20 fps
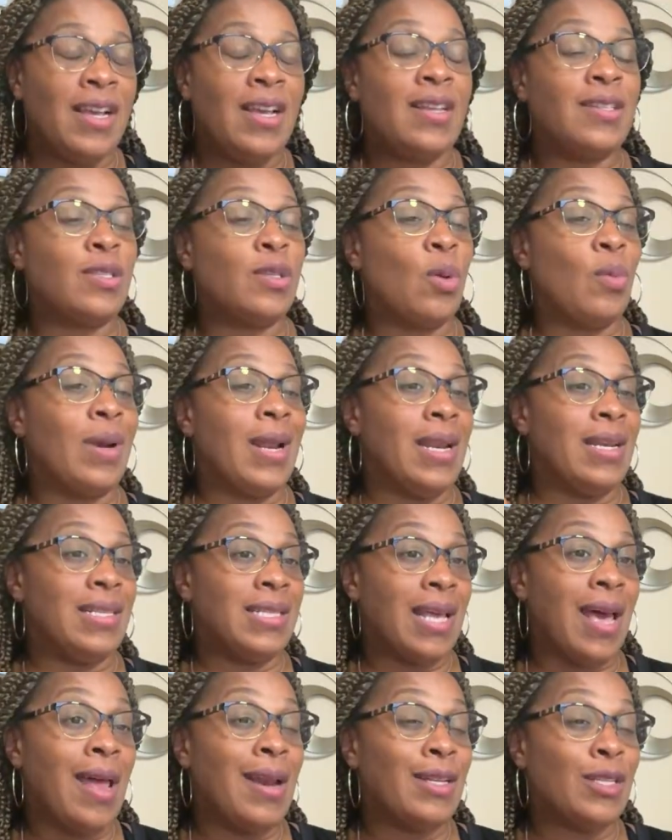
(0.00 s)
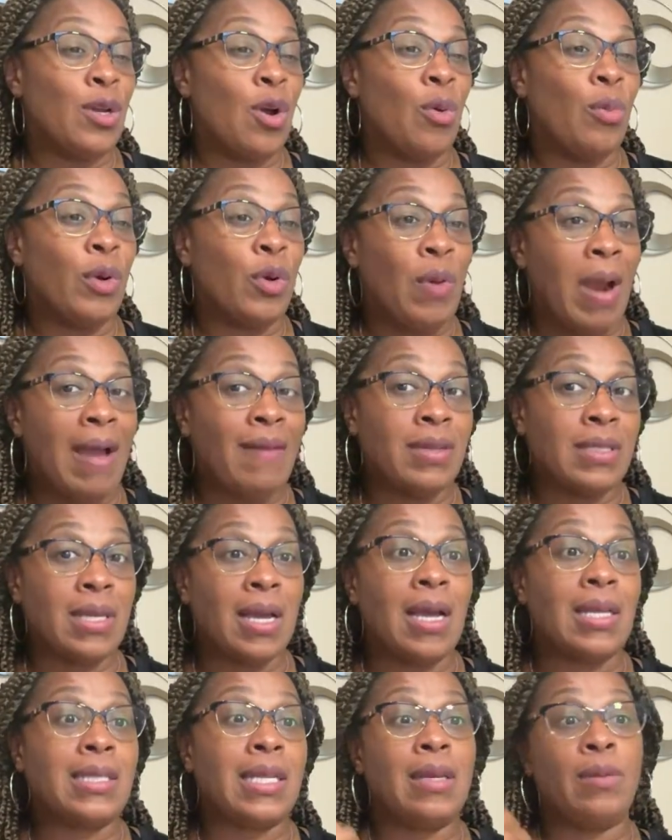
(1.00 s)
And so when I decided to go with
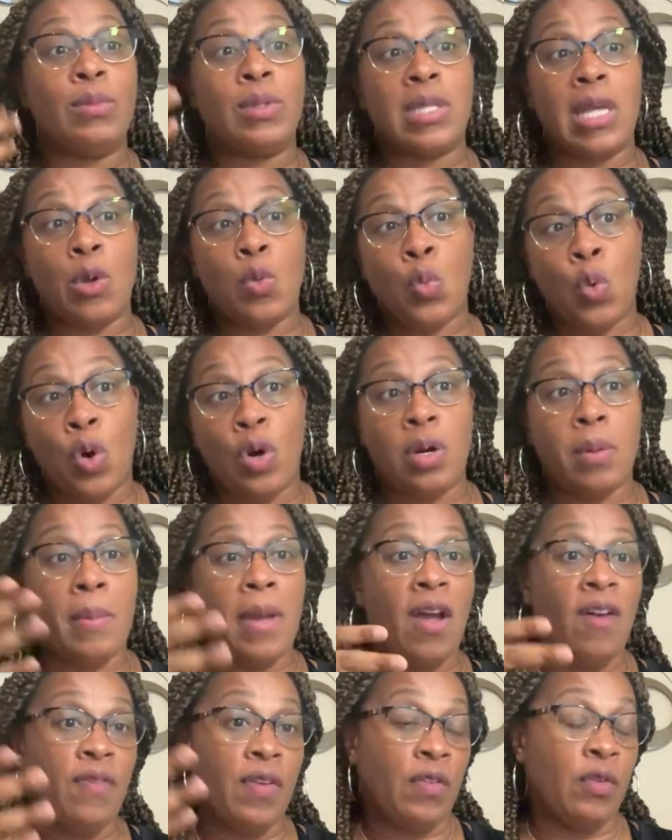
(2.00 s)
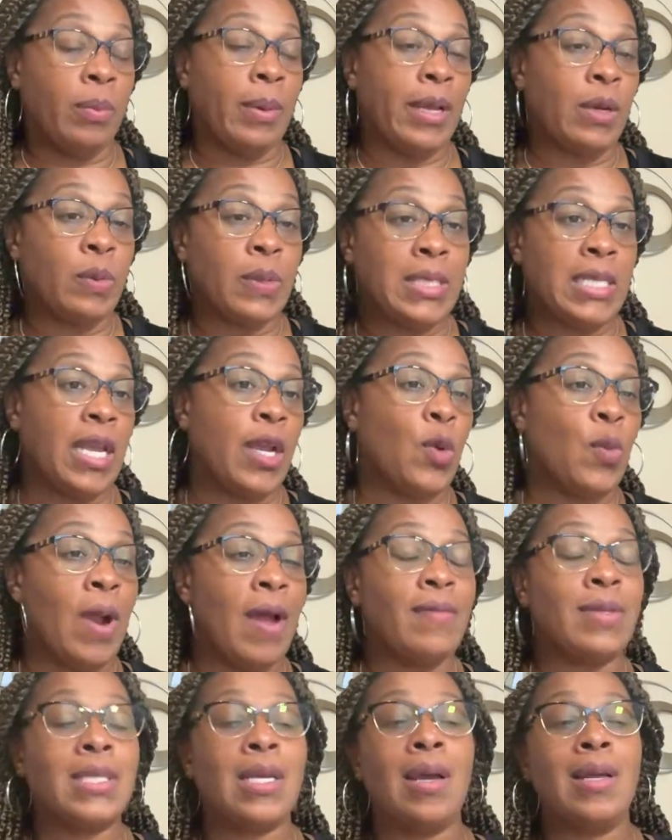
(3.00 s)
Gravitas, and it was like word of mouth, everybody was saying
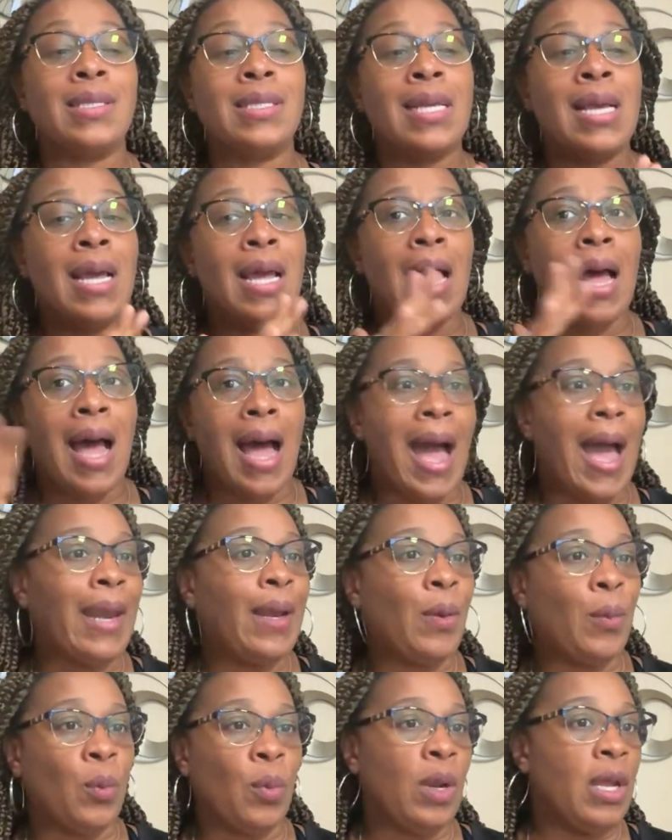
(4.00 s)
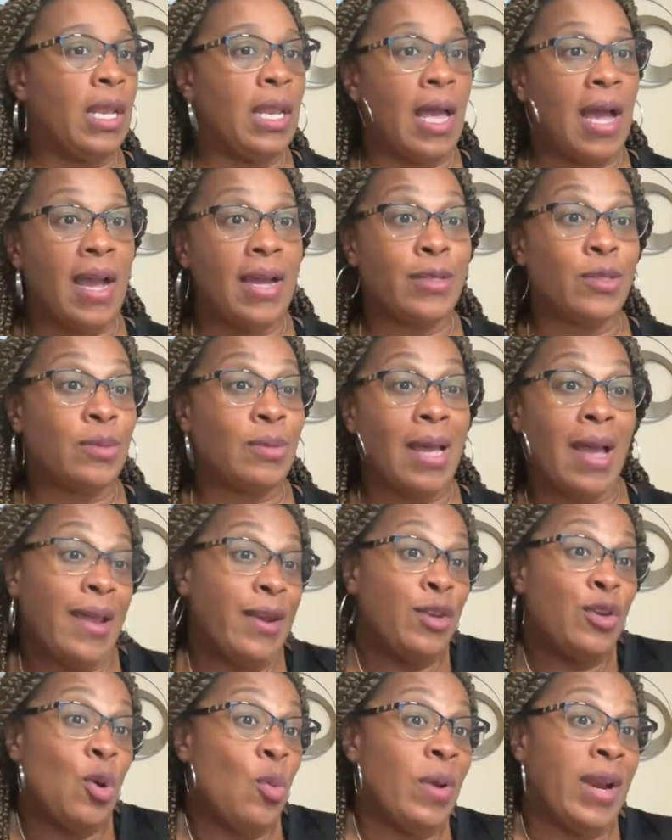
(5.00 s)
Gravitas, I didn't realize, I
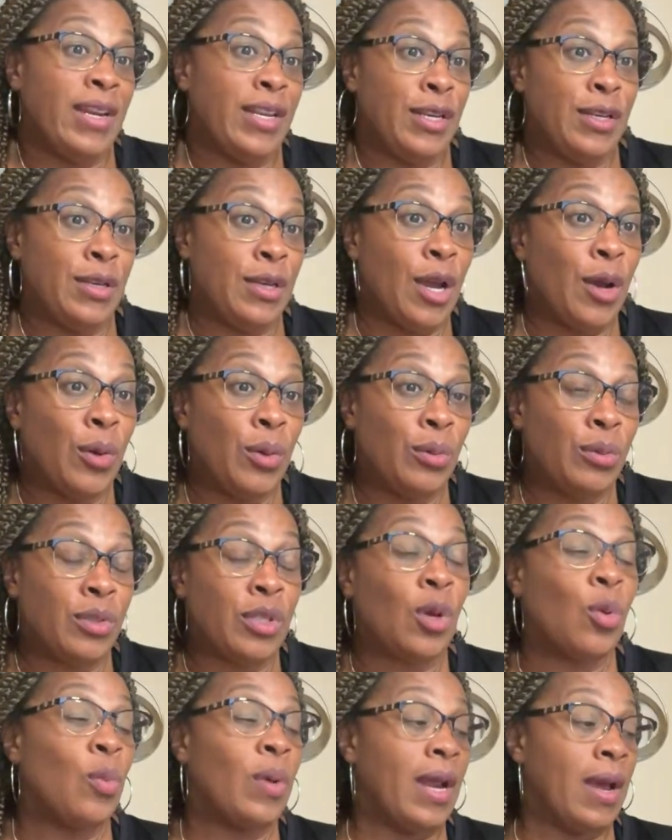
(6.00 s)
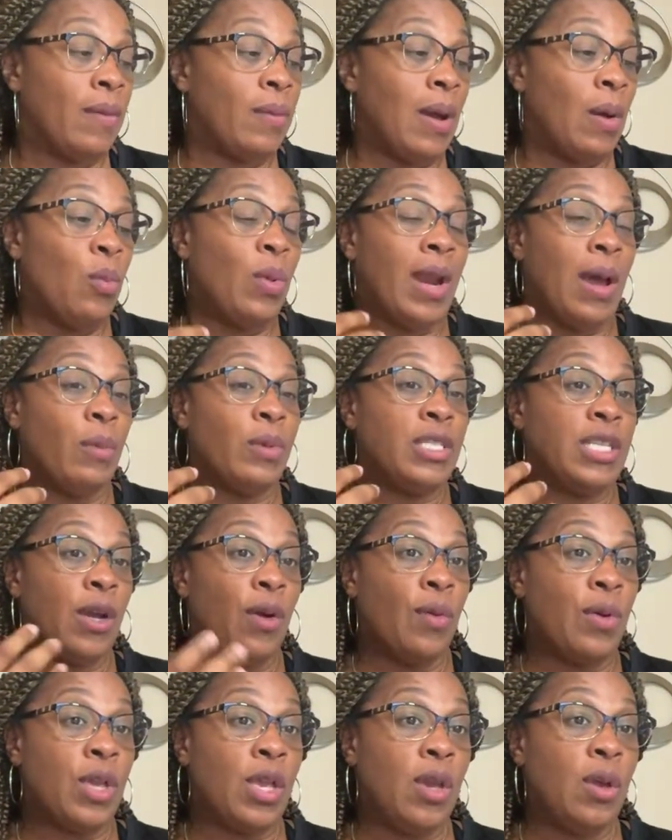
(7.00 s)
didn't know what I didn't know. So what I would
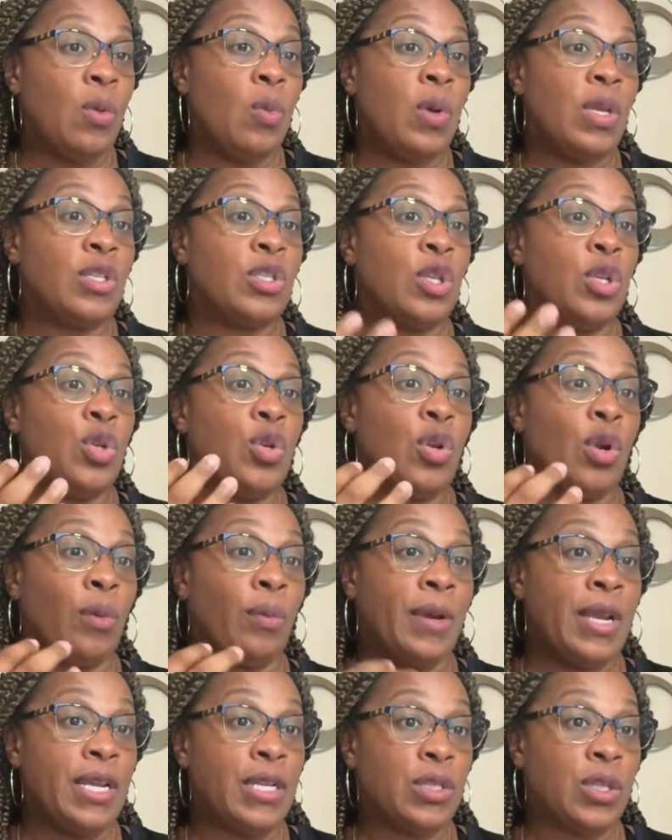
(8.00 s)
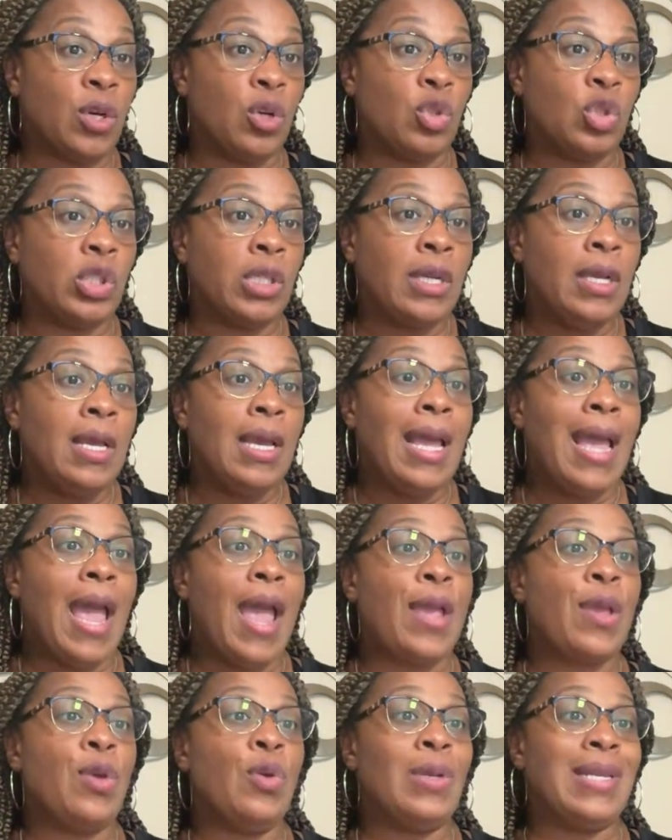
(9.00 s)
tell you is to do your research,
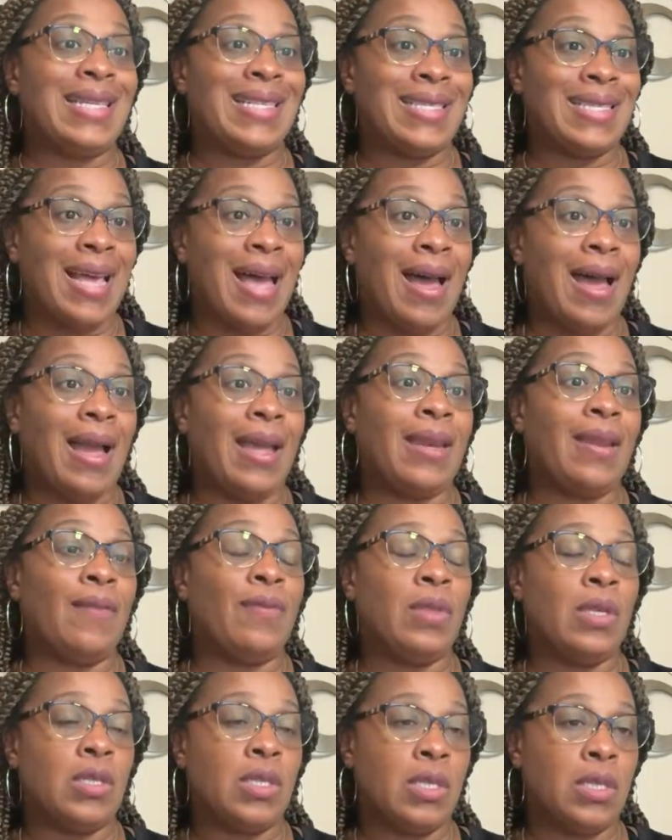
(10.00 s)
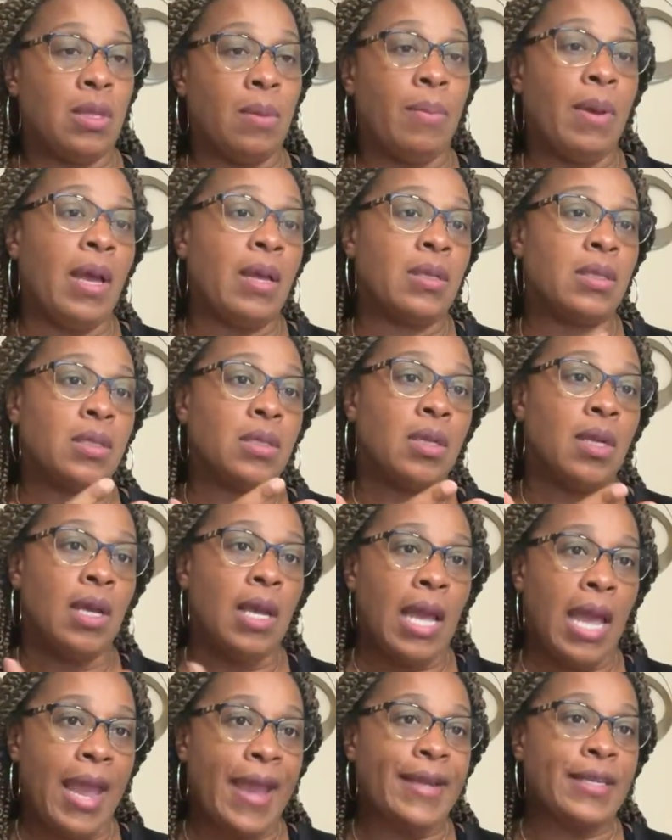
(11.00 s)
and you decide if this is the best
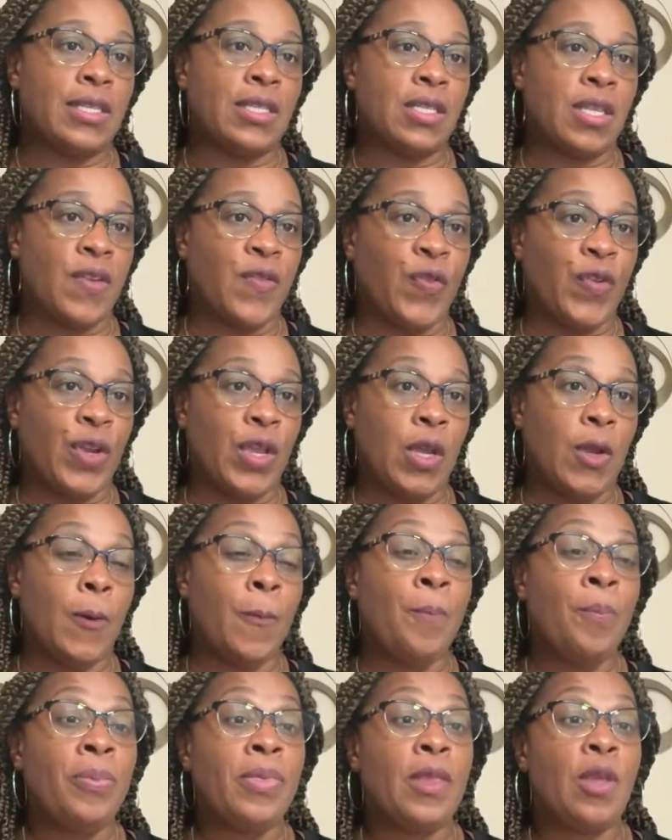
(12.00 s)
agency for you.